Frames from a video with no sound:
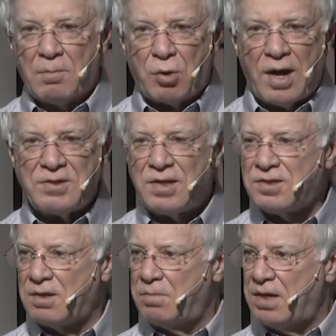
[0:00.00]

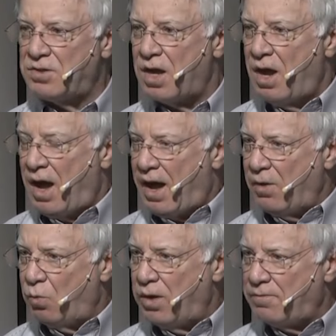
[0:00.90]
Processing means I
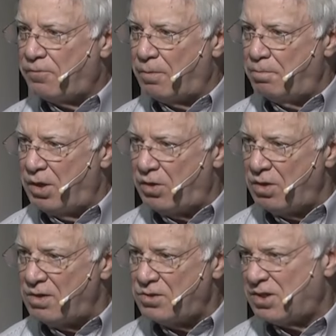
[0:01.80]
went from
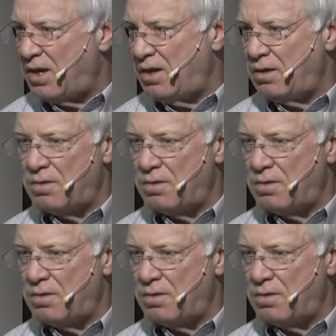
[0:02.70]
bitterness, say,